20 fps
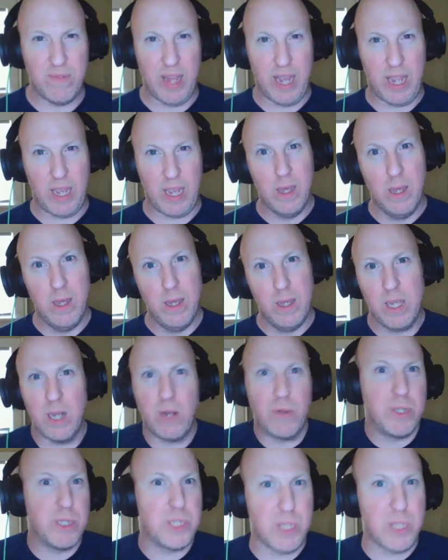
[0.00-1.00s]

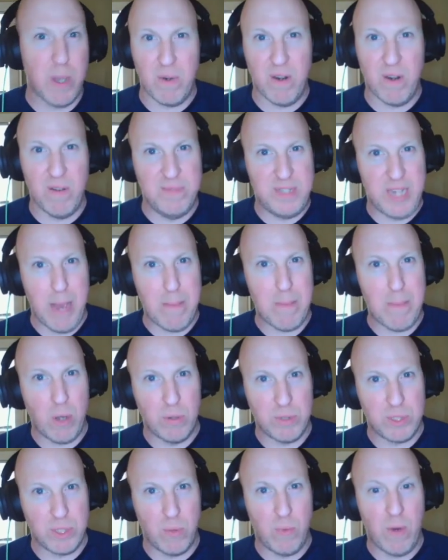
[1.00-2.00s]
the summer of
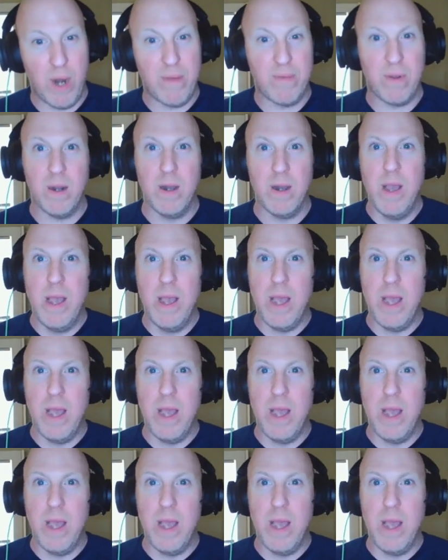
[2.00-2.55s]
demos or whatever.